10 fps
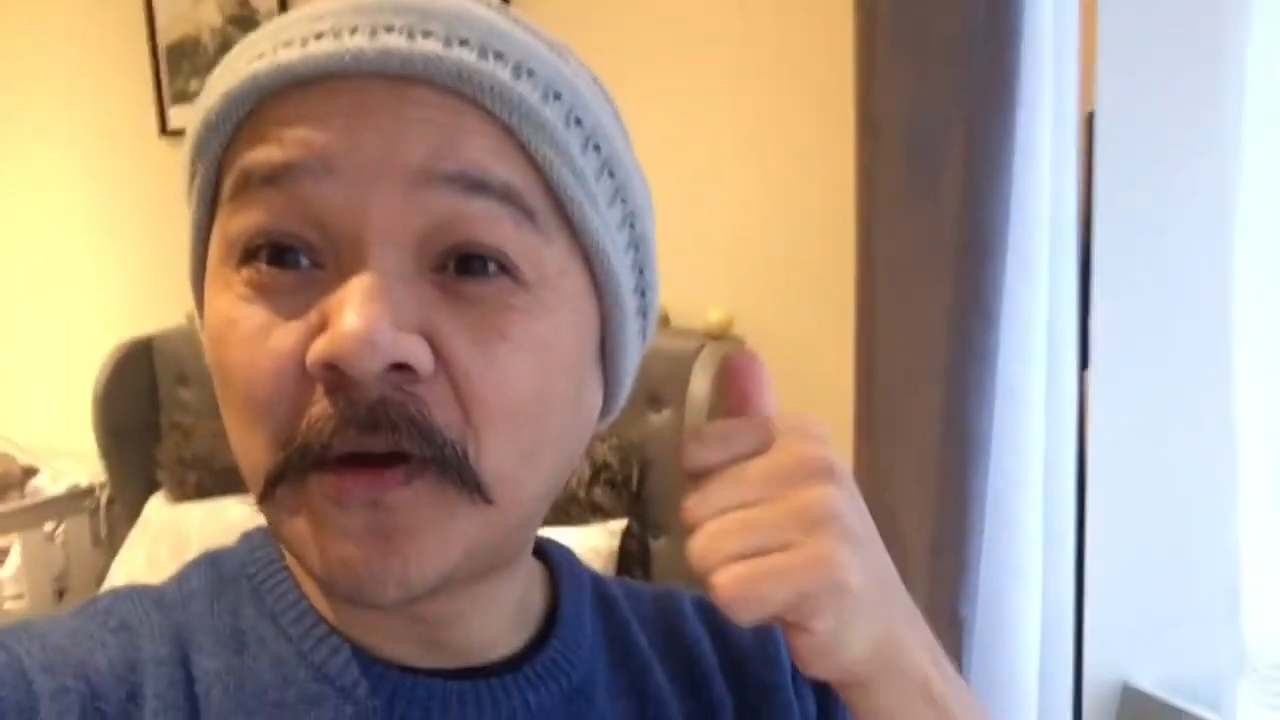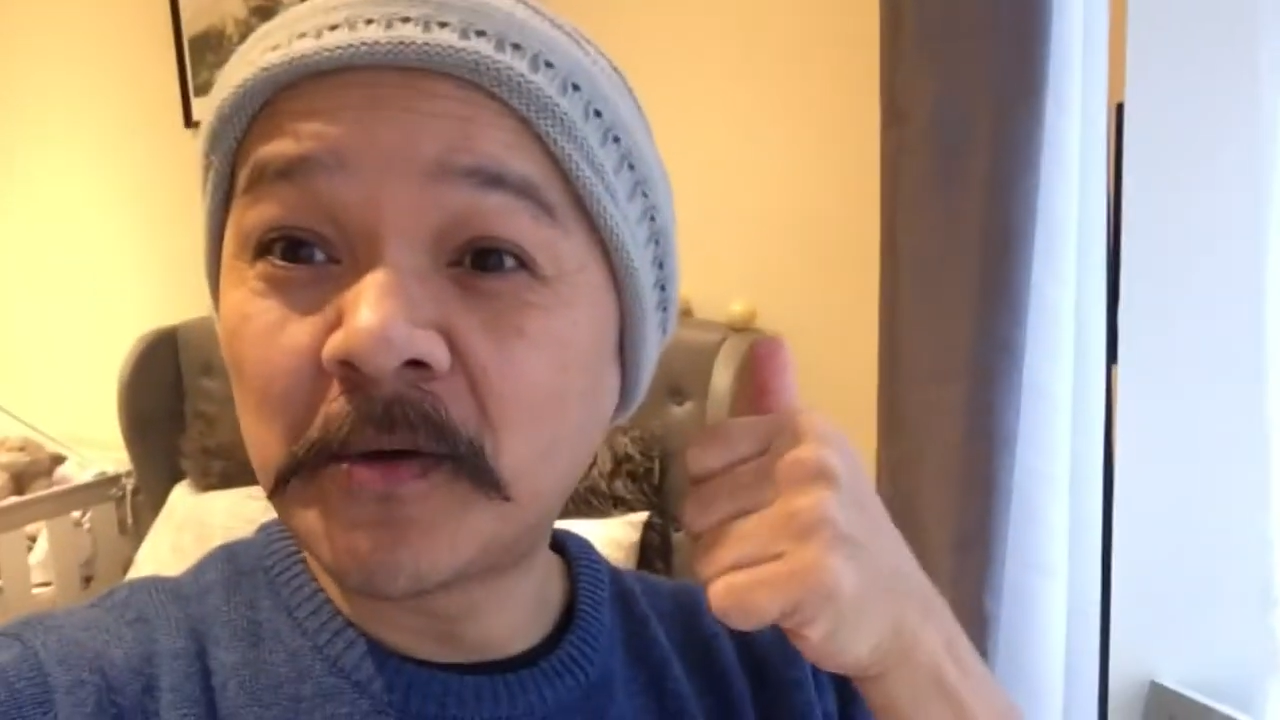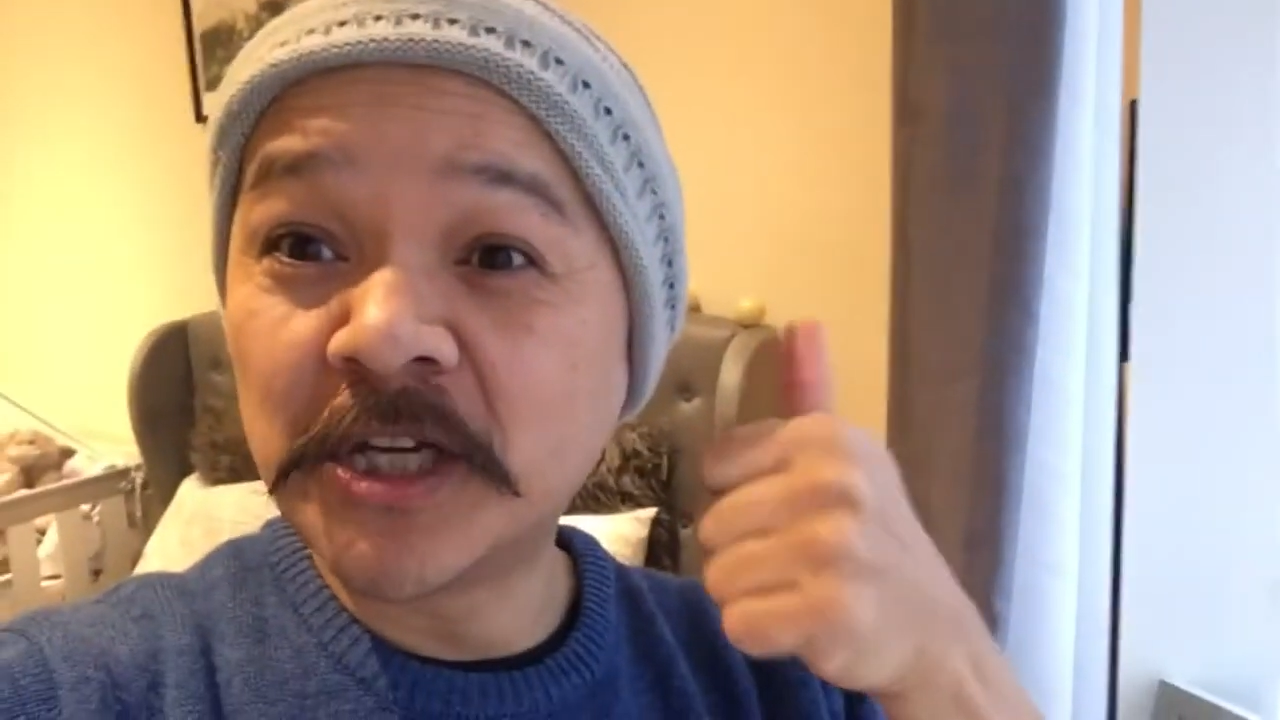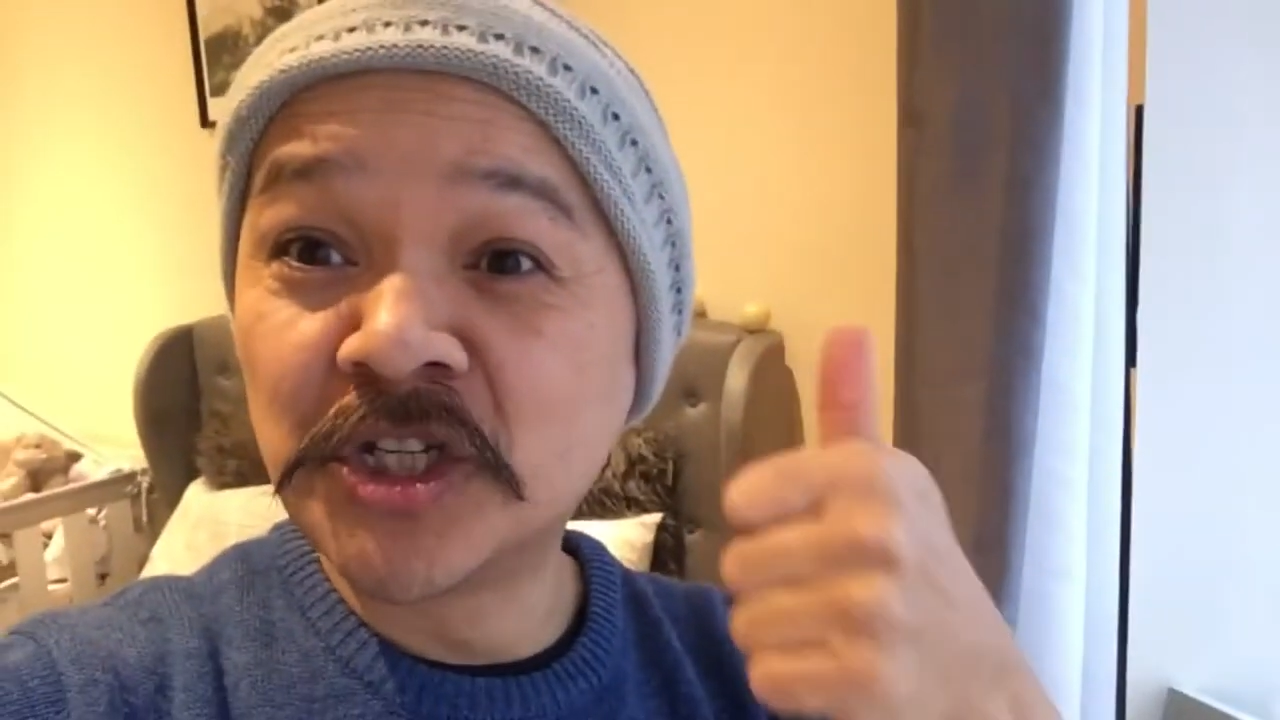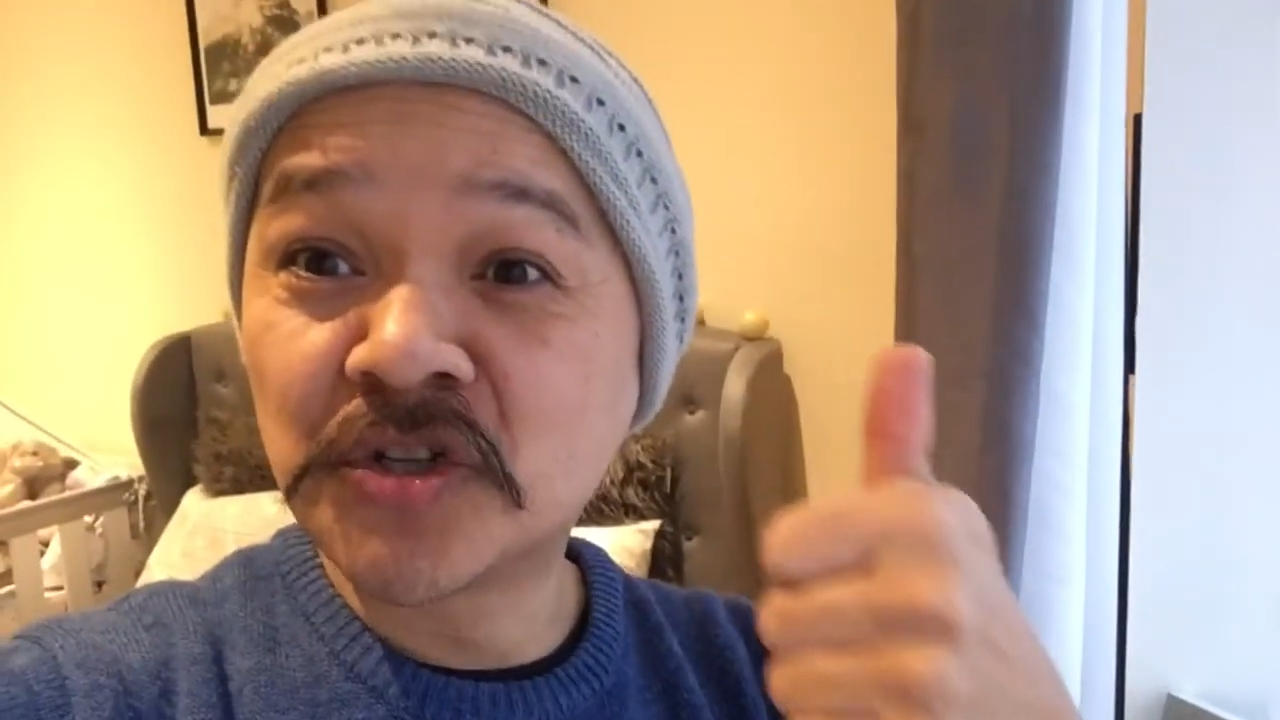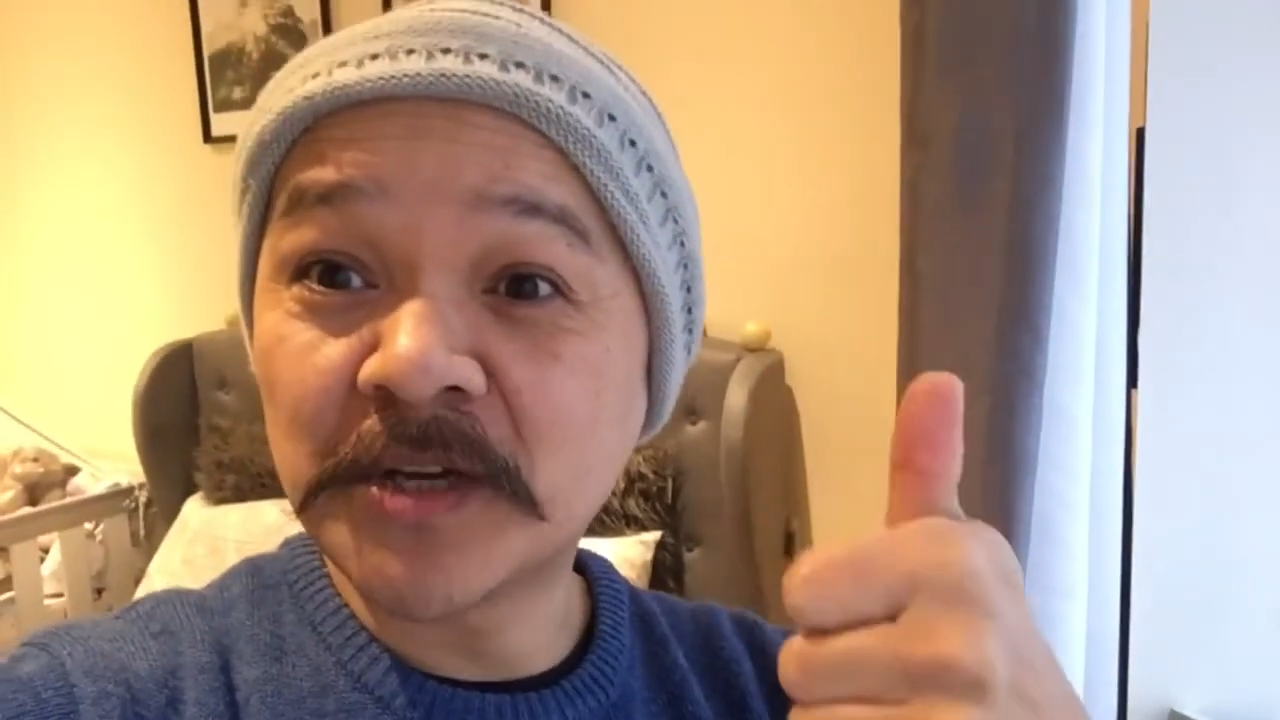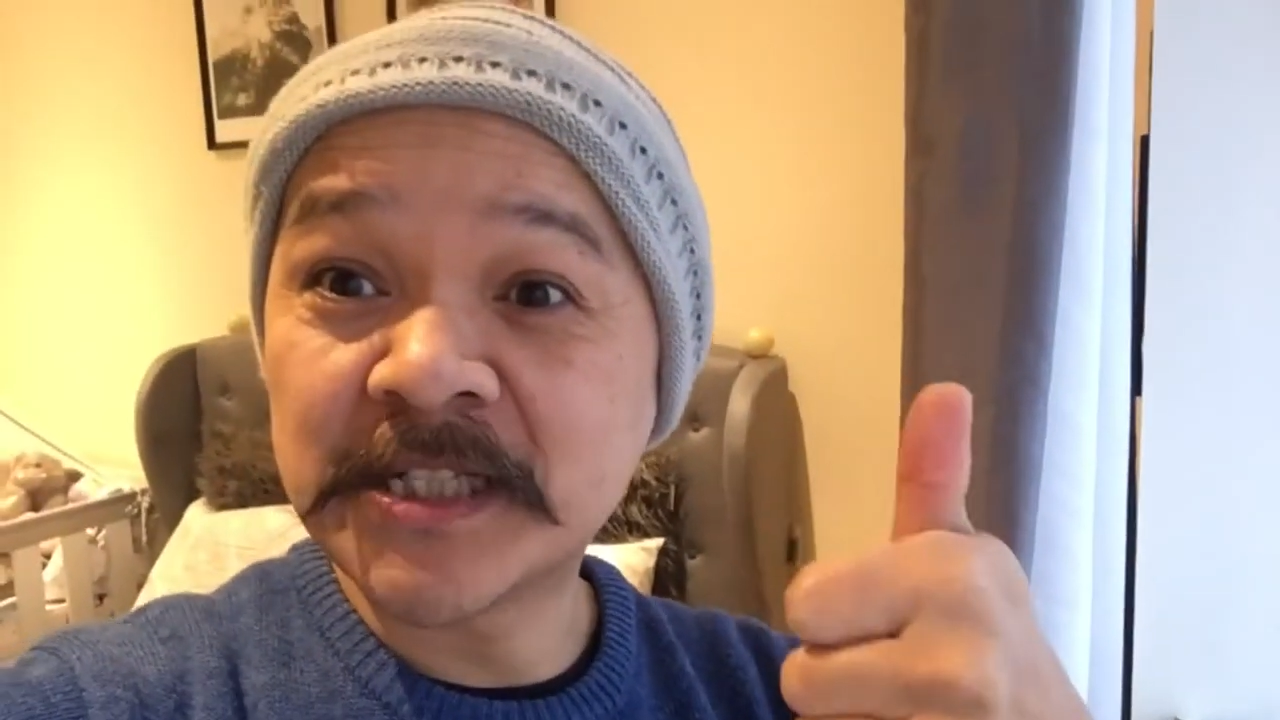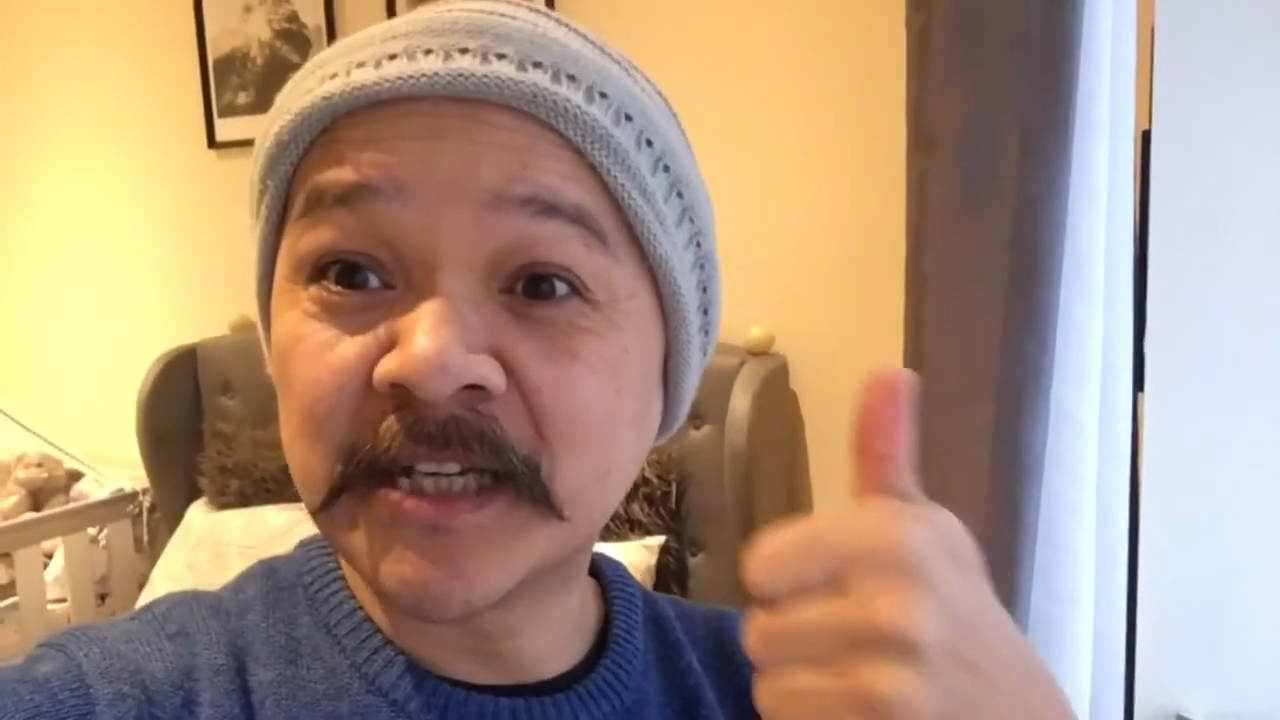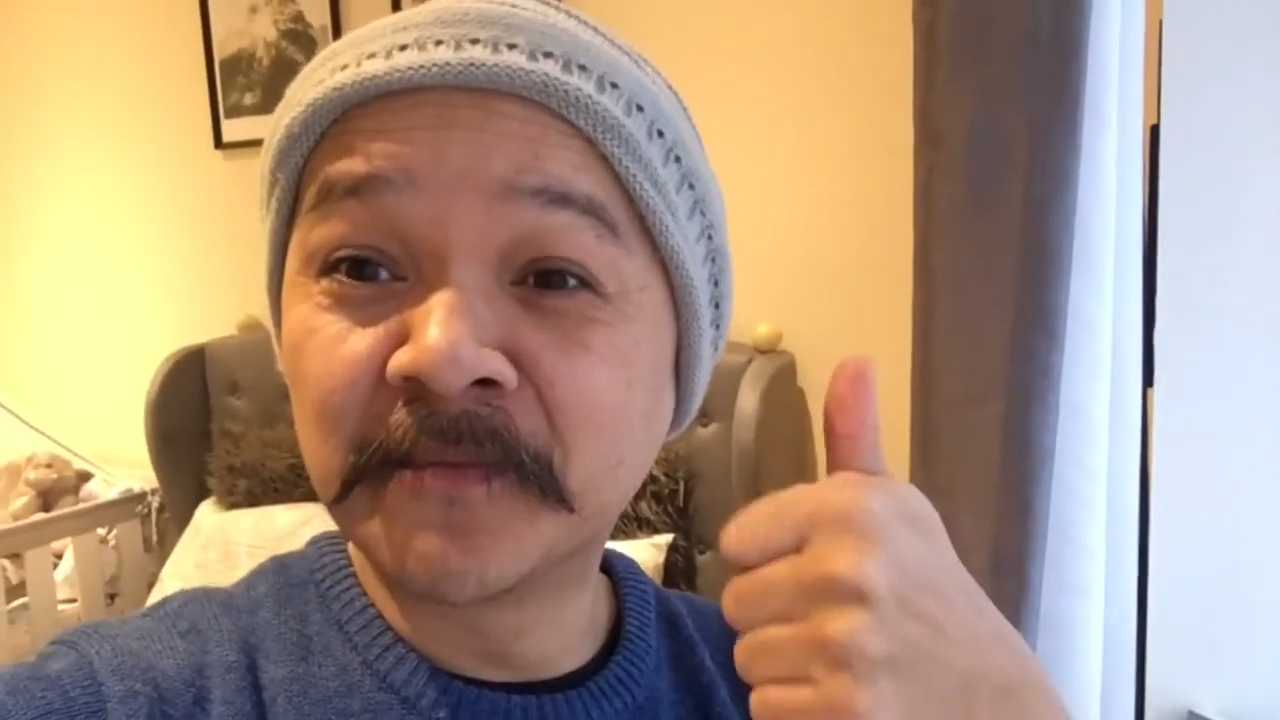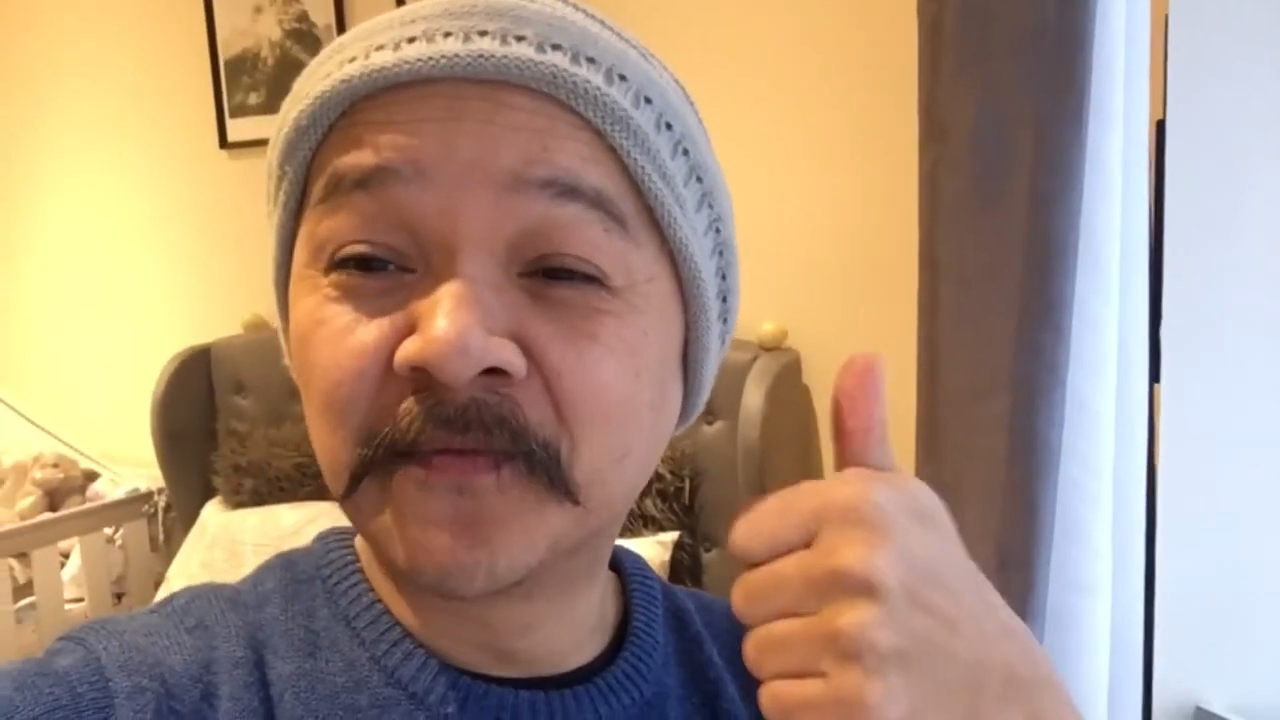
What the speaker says: very interesting